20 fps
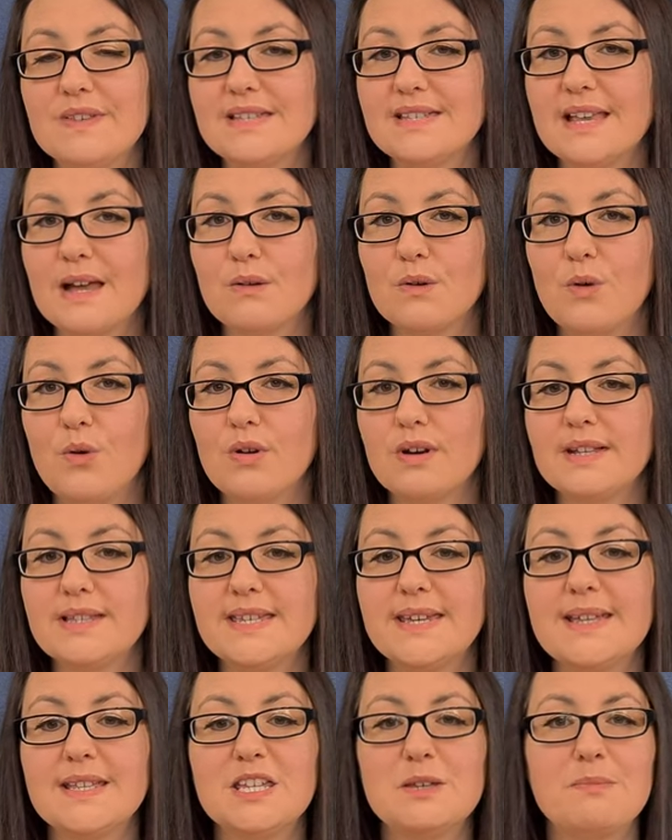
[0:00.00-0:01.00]
the sound
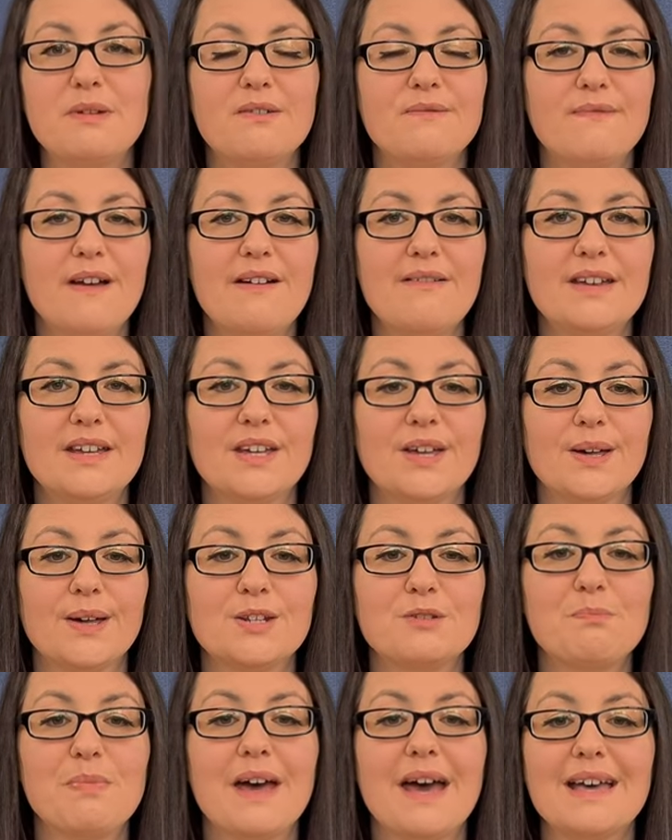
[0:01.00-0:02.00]
quality to be very
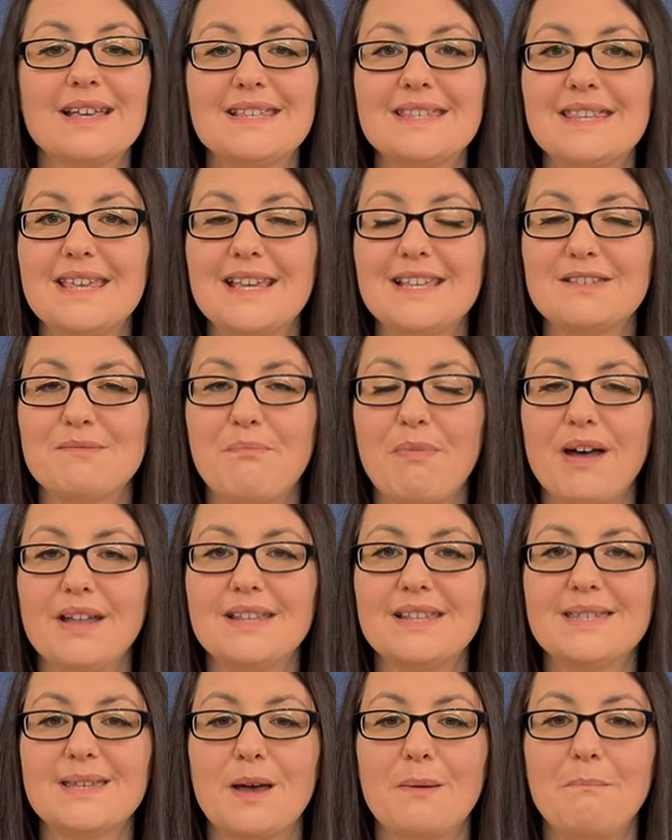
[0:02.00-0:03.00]
good, but as these
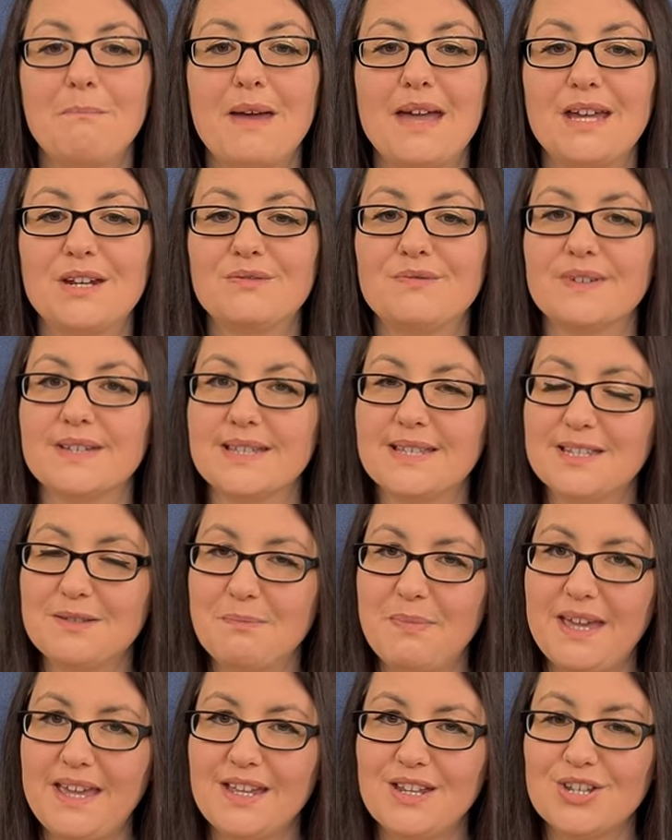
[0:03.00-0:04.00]
buds are made for
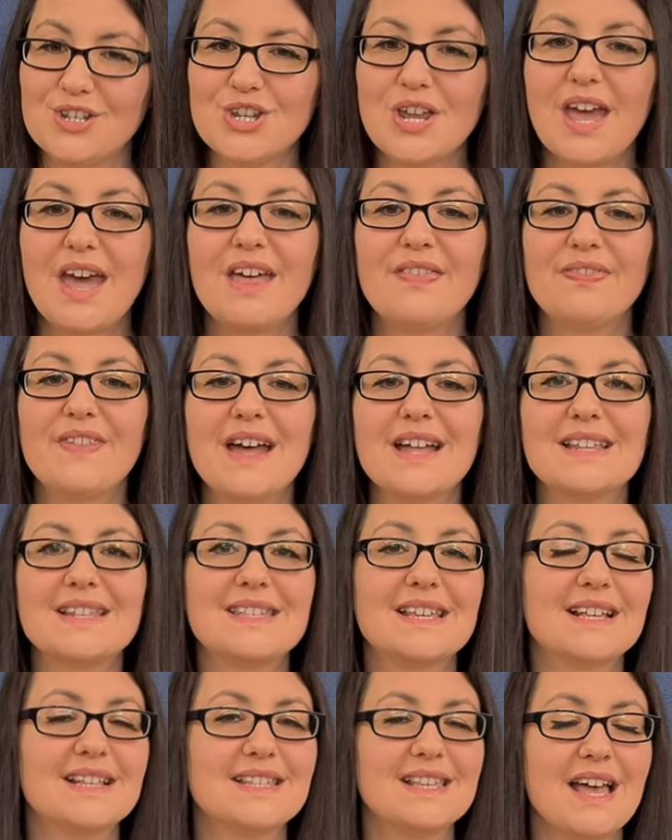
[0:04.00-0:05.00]
speech, that's
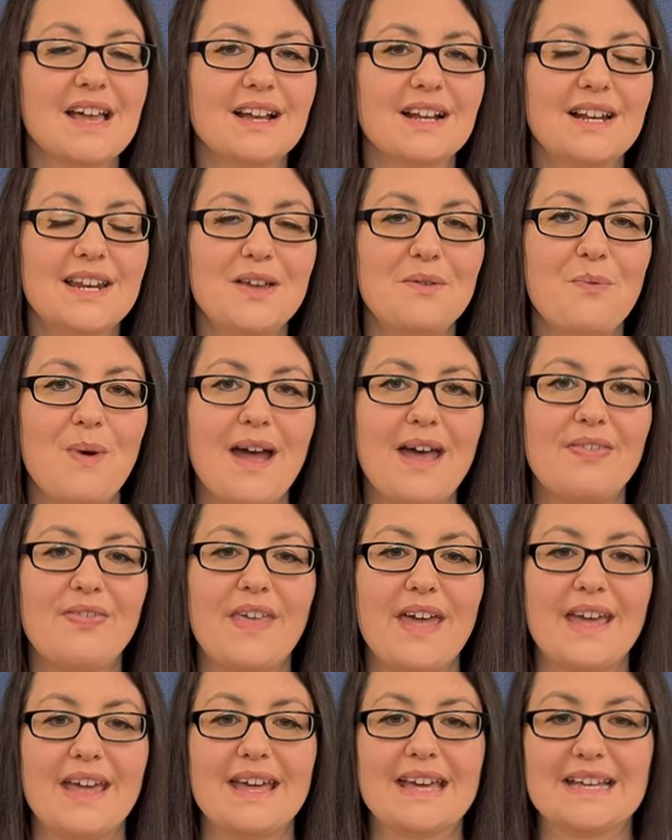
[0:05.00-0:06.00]
exactly where
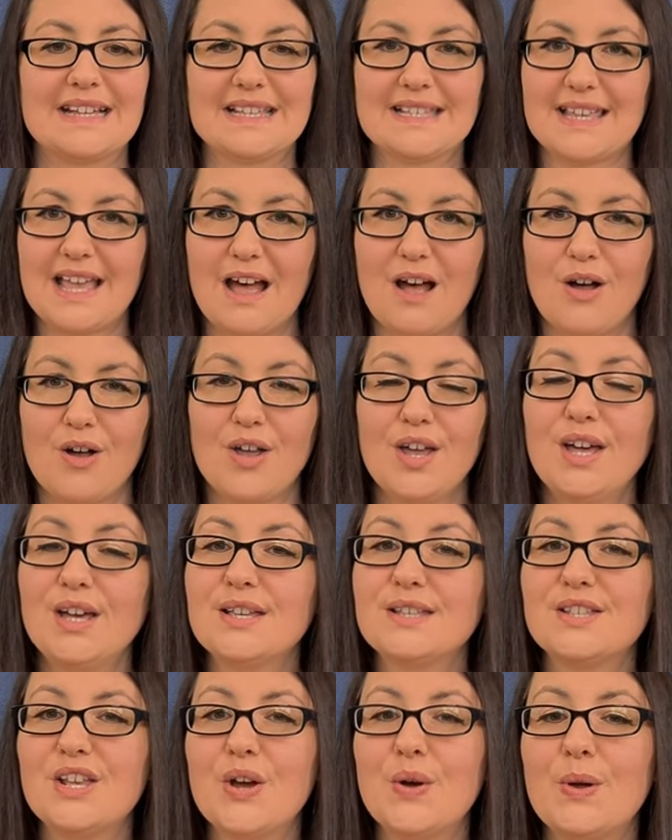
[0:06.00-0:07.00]
they excel.
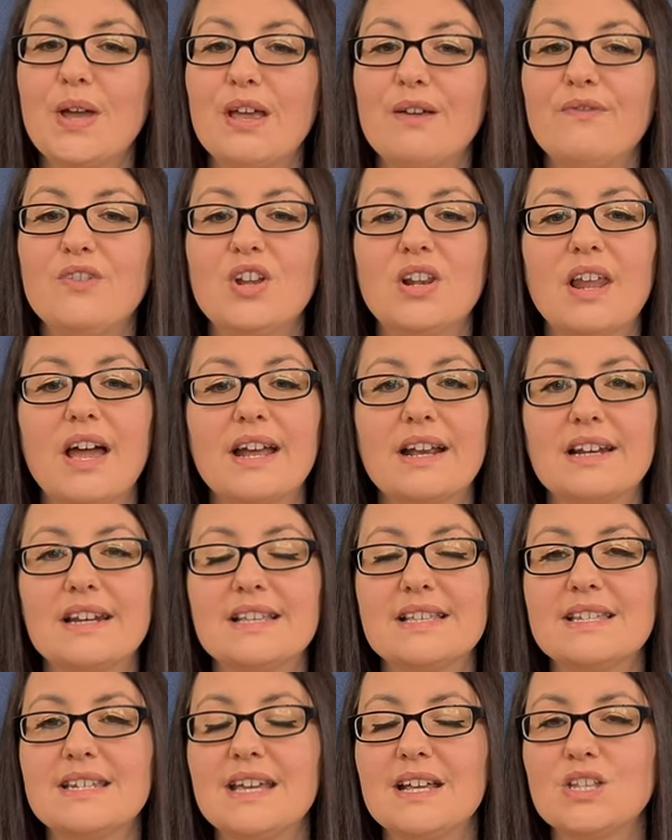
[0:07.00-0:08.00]
So if you like
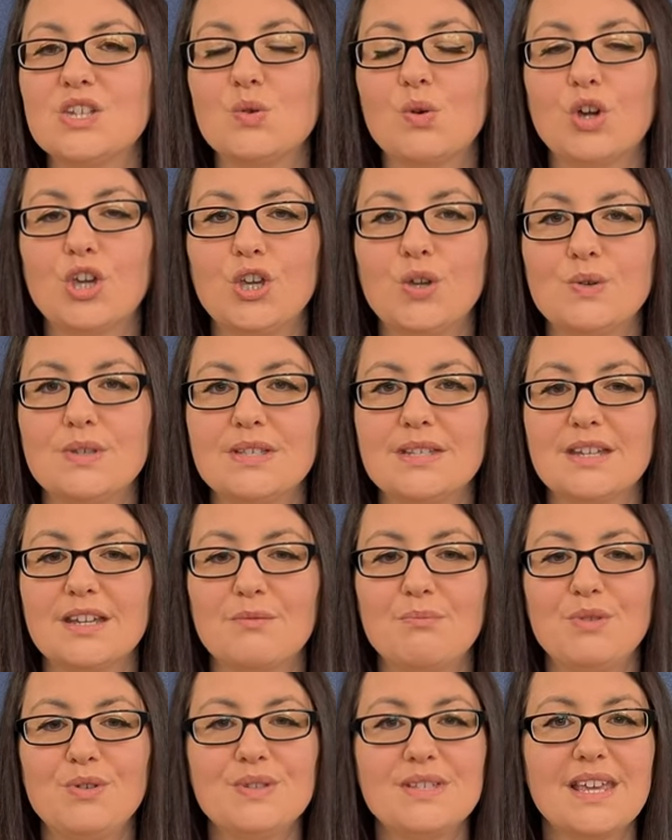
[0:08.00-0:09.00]
listening to acoustic
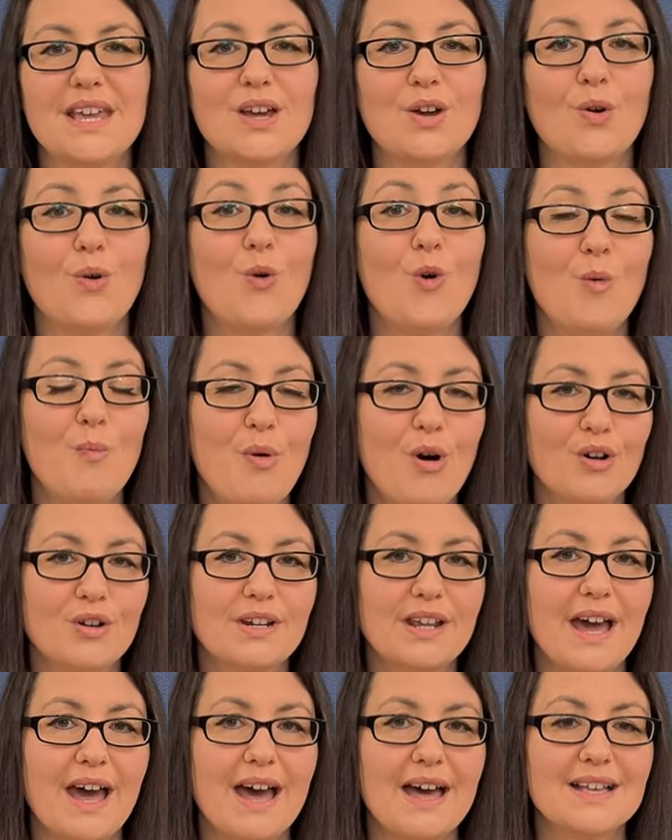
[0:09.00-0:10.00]
music or
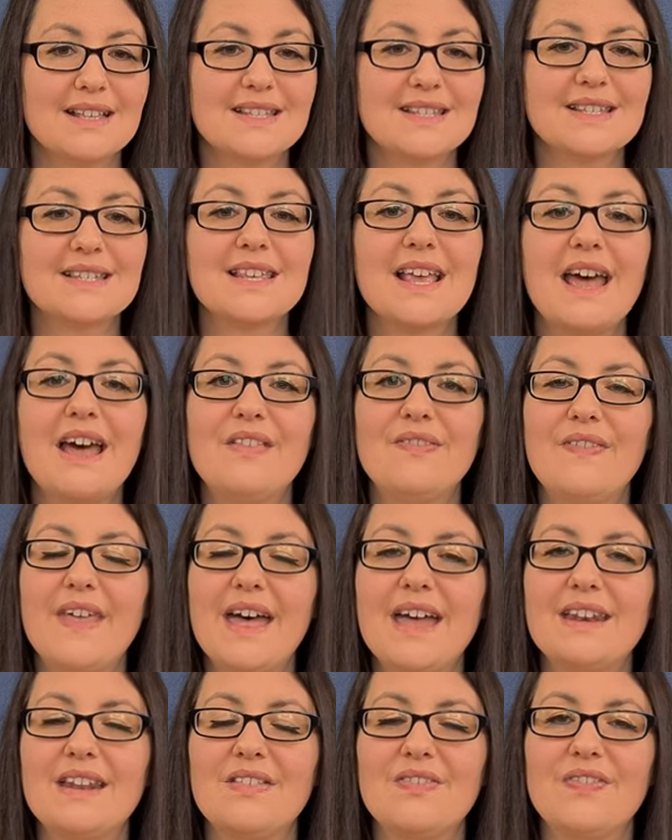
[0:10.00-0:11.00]
podcasts,
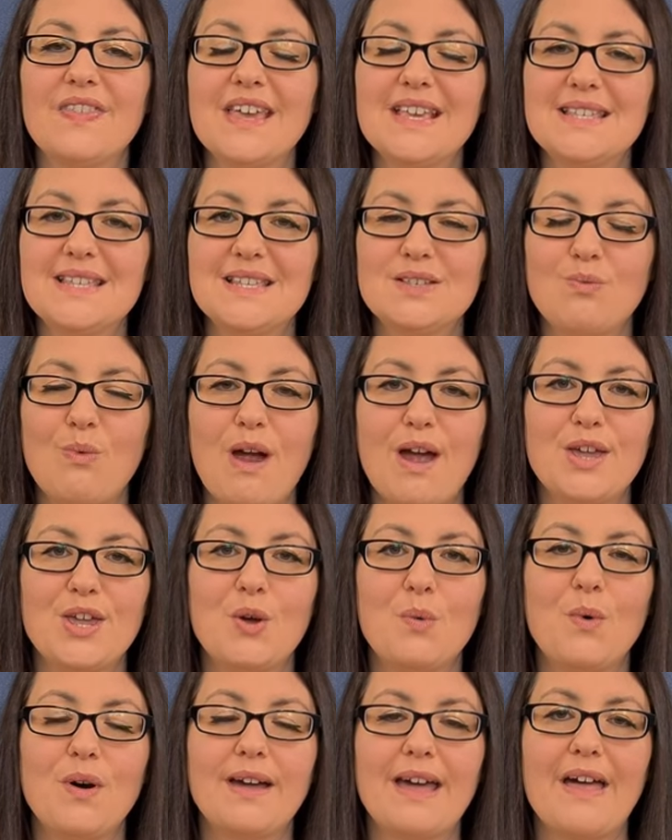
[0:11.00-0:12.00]
then this is where
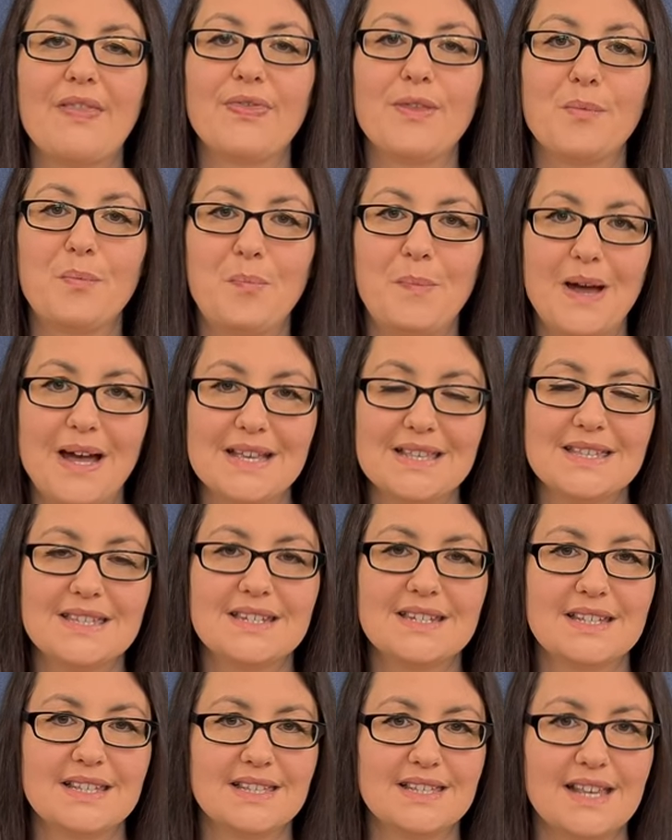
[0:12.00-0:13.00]
you will get the
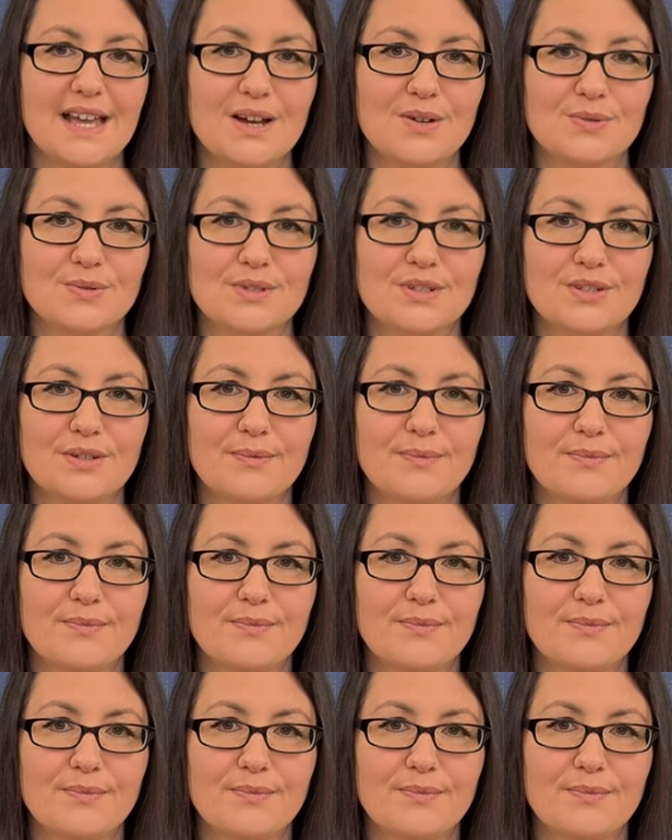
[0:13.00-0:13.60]
best sound.